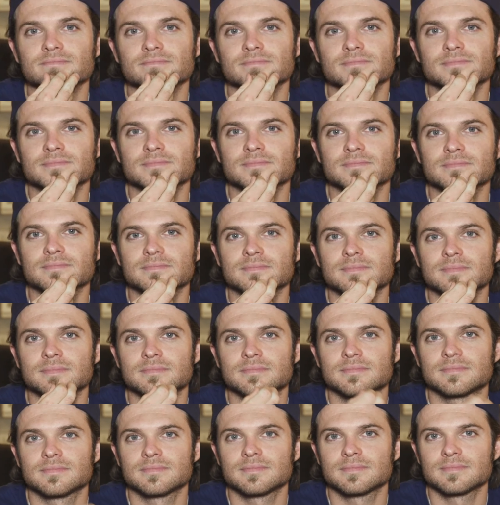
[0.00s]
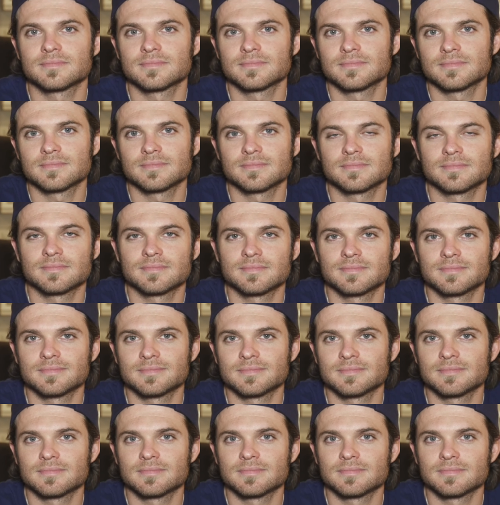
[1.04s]

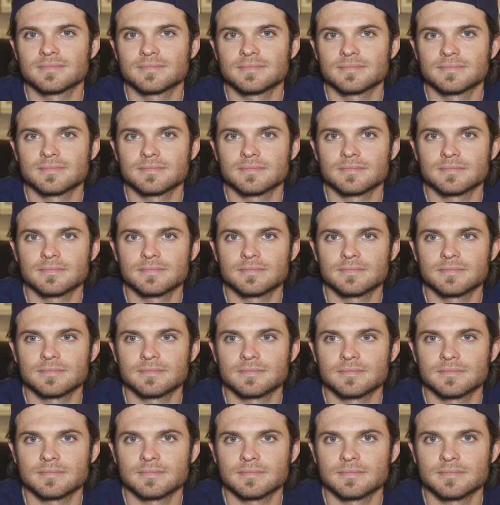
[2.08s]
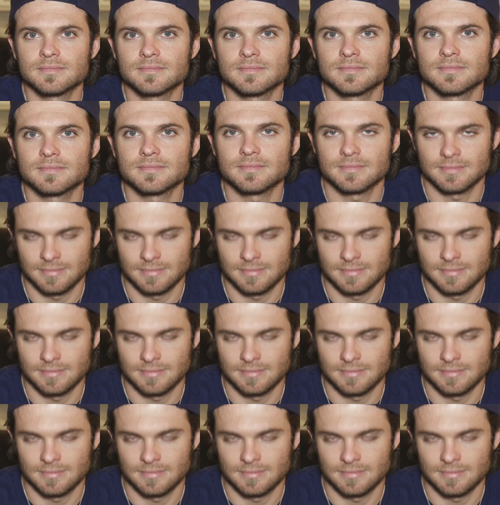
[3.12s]
(silent)